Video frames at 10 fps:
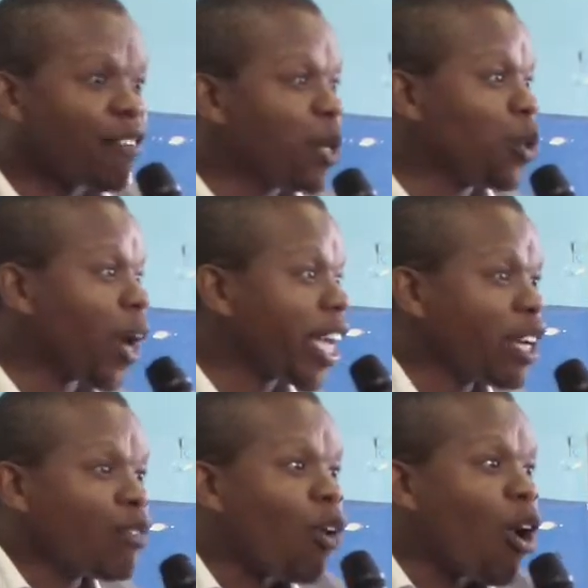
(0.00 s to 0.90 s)
been
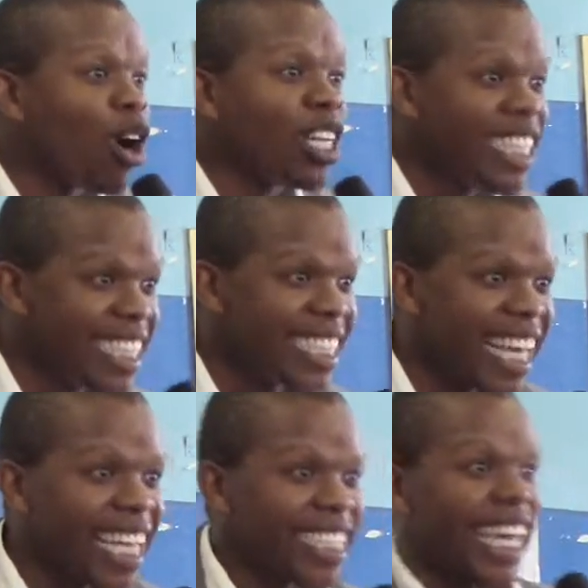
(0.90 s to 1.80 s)
working for all these
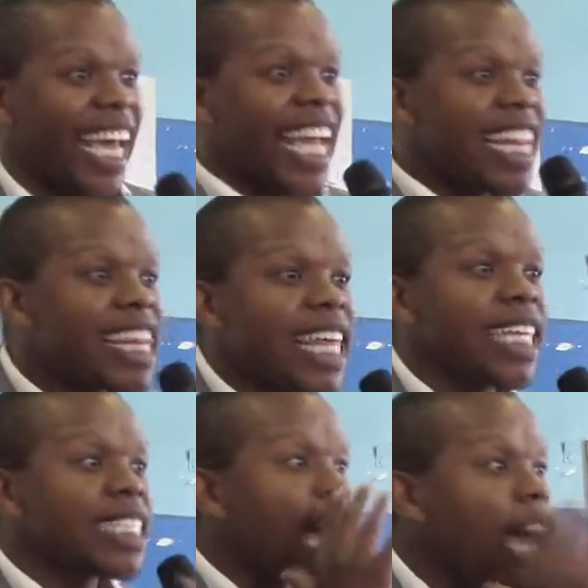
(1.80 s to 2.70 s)
years and
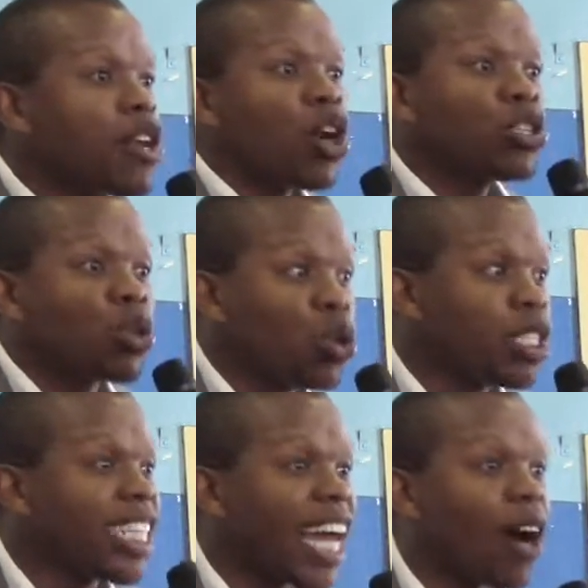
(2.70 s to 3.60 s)
things are not
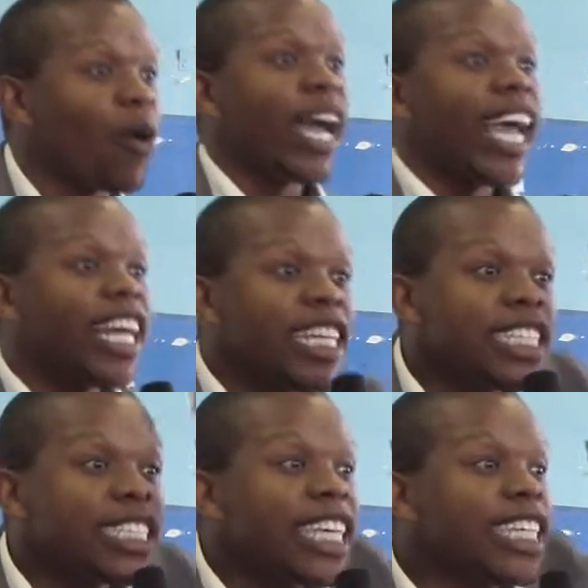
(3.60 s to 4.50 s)
good now. And
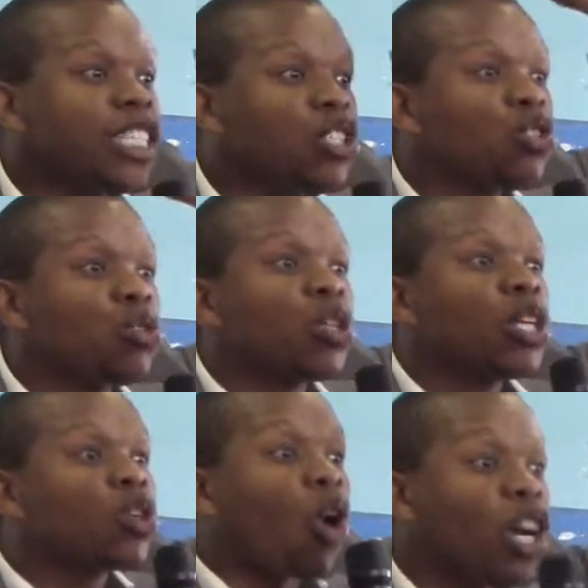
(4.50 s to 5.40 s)
it's easy to
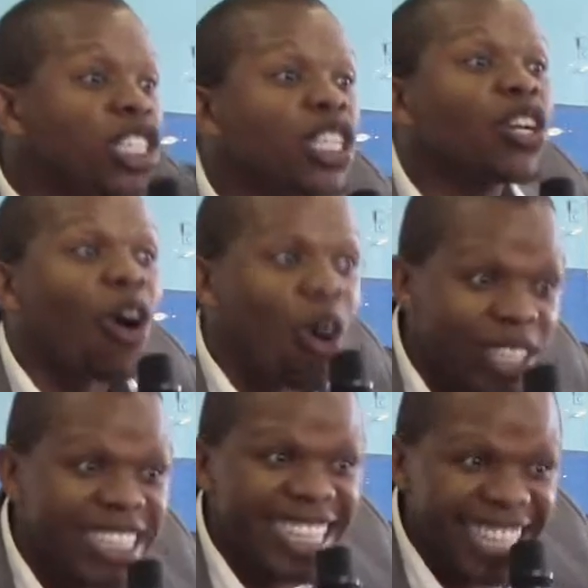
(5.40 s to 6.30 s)
question
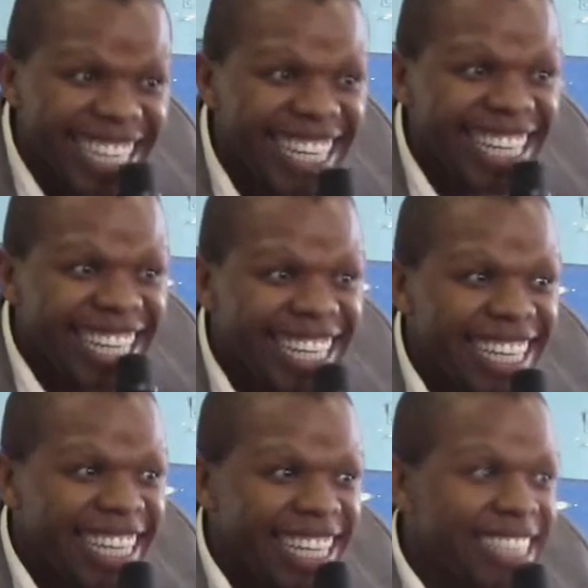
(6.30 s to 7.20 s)
God eh?
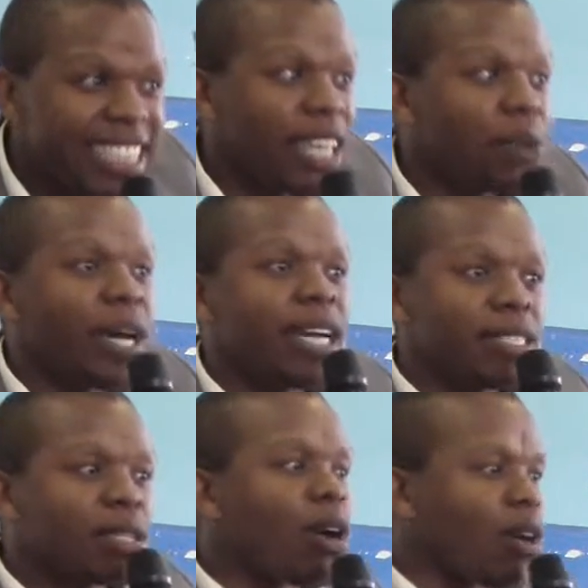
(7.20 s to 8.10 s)
and say, Where
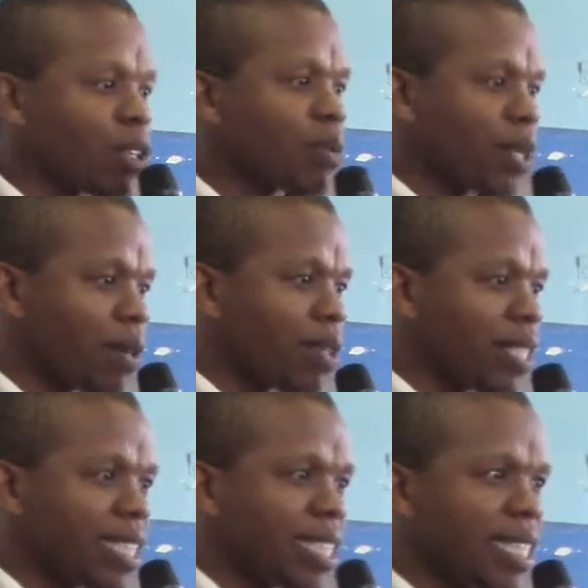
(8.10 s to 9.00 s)
is God when all
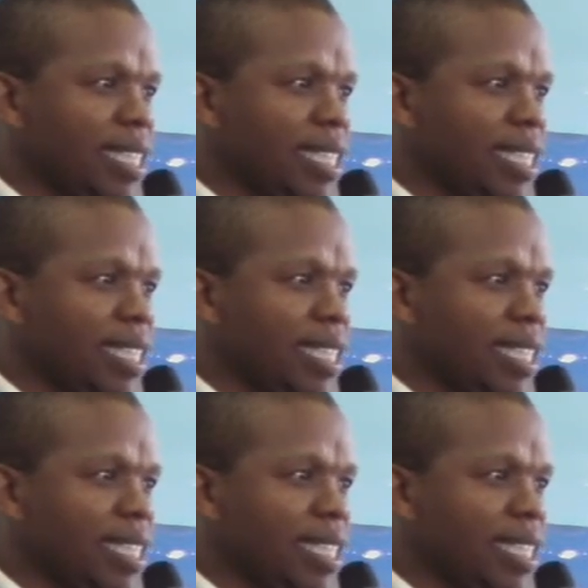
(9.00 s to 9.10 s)
these things?